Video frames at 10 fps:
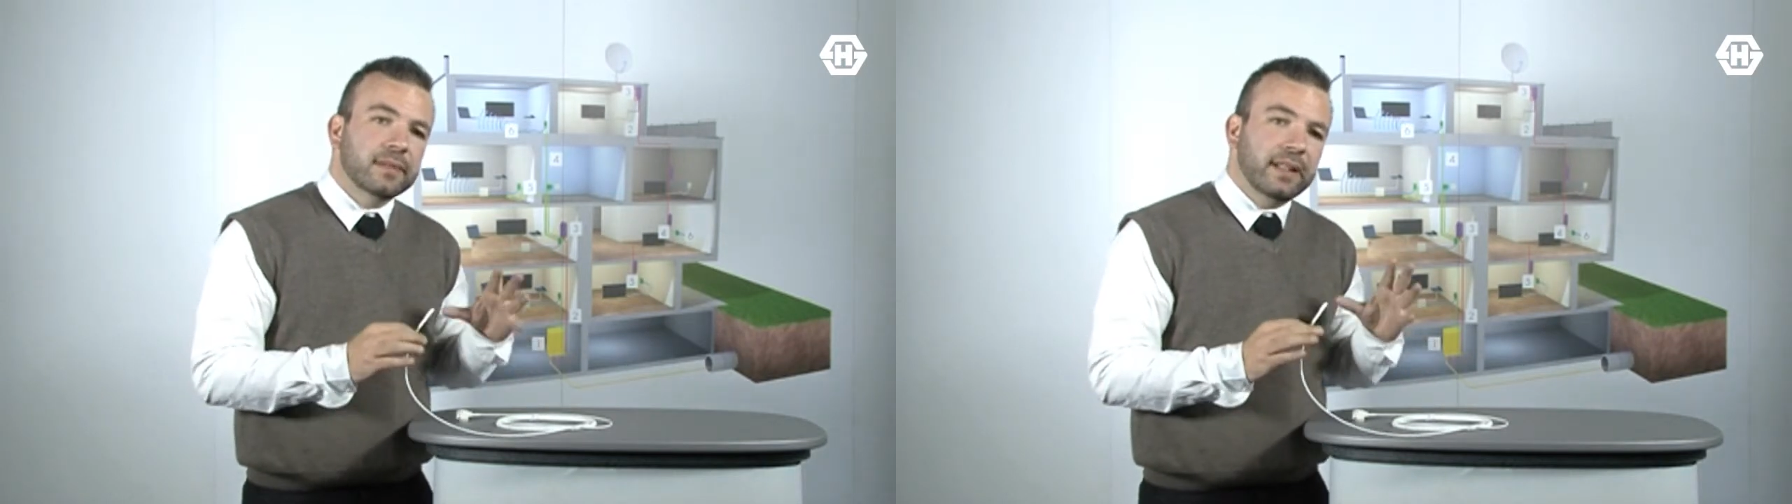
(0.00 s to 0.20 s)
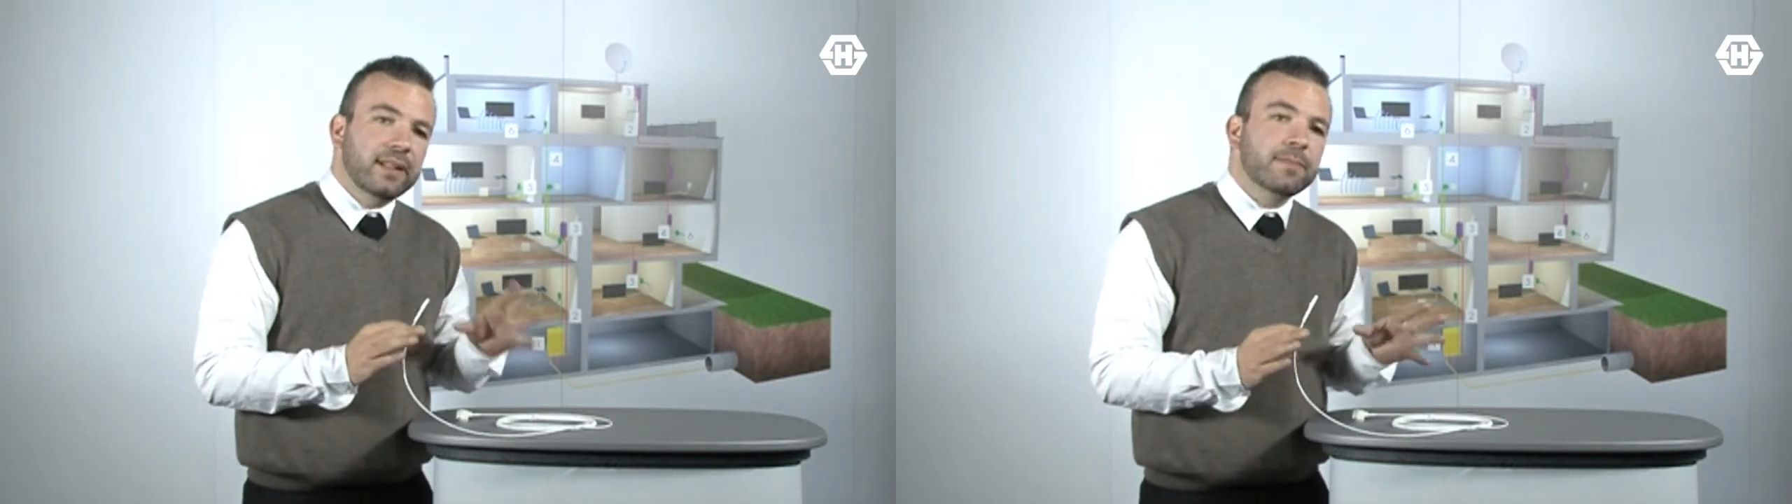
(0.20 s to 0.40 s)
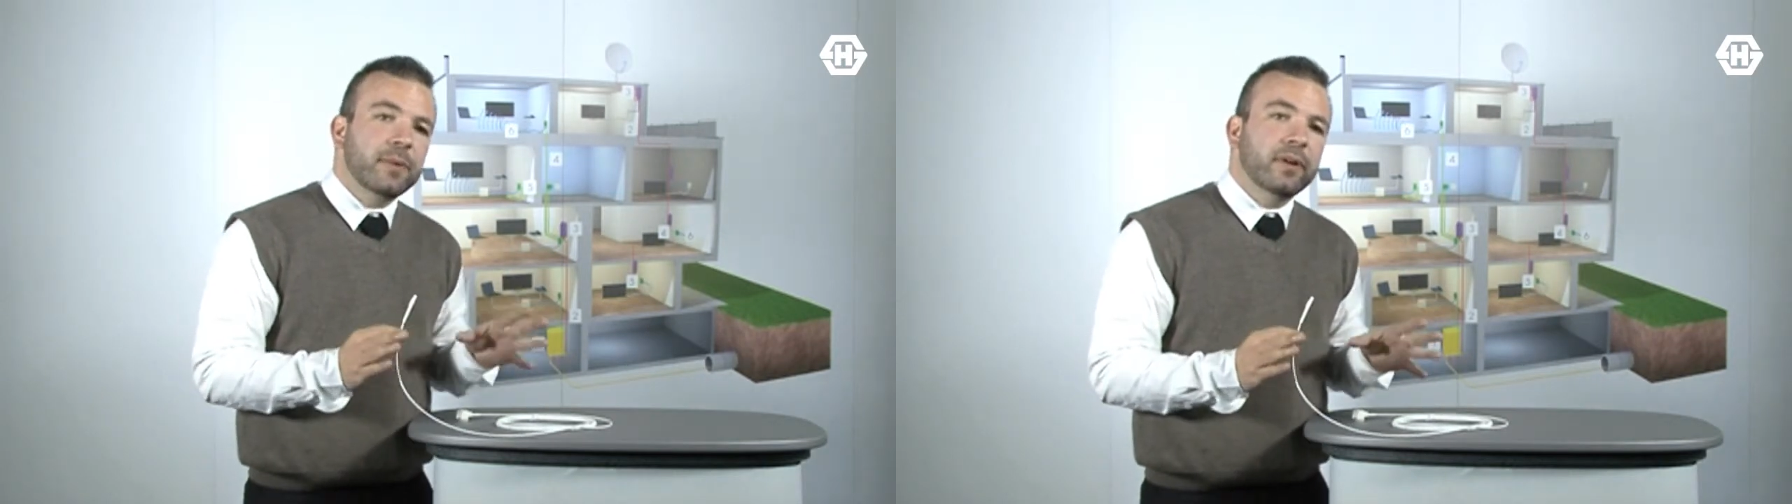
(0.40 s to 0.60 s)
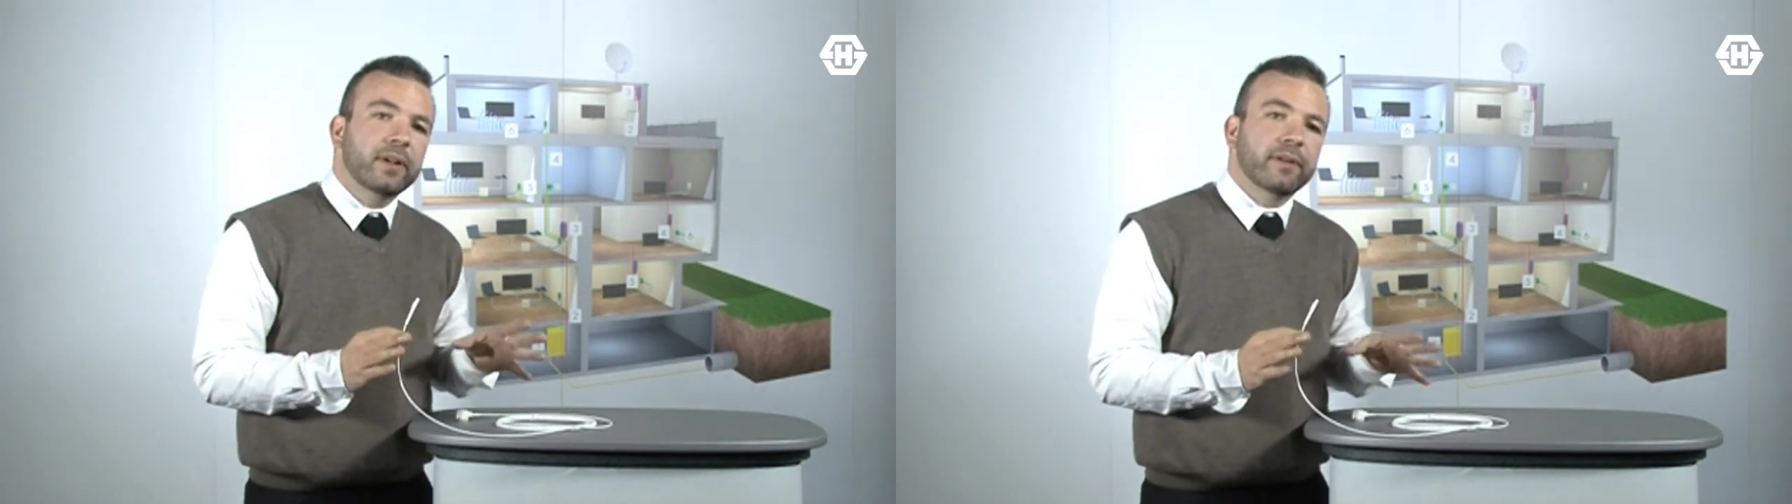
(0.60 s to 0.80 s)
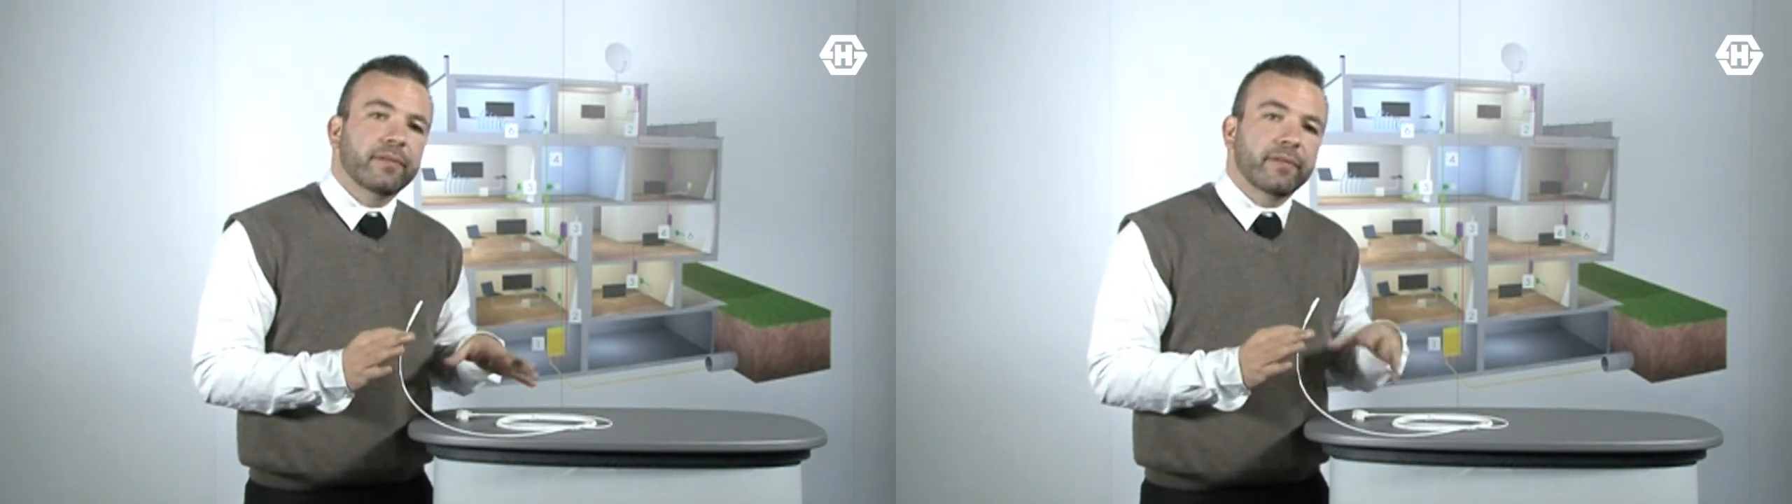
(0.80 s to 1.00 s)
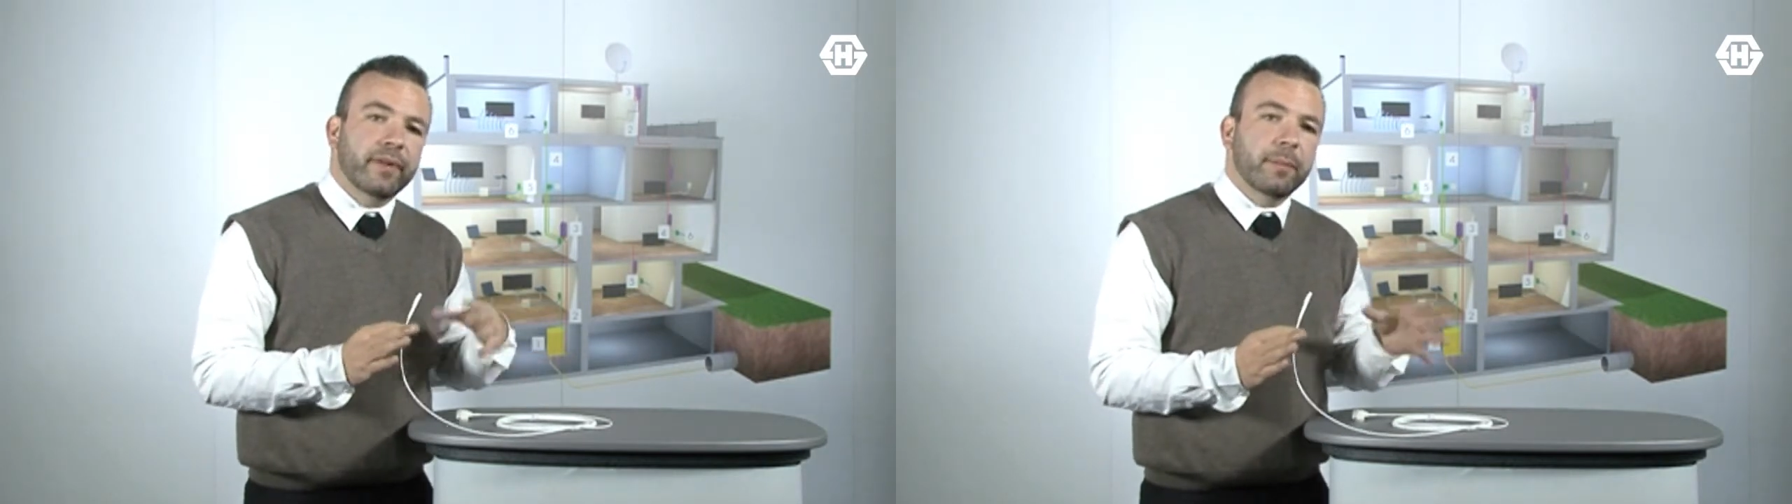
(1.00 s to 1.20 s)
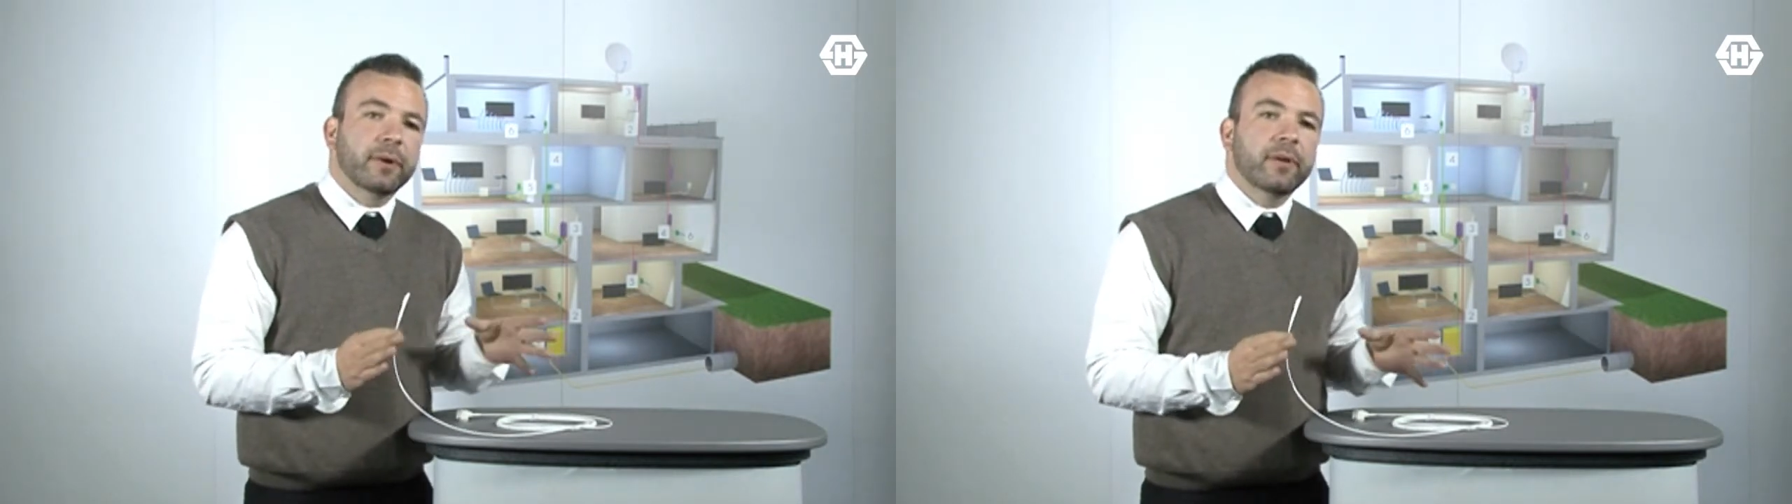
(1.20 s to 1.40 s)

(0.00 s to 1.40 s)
at this point of a fiber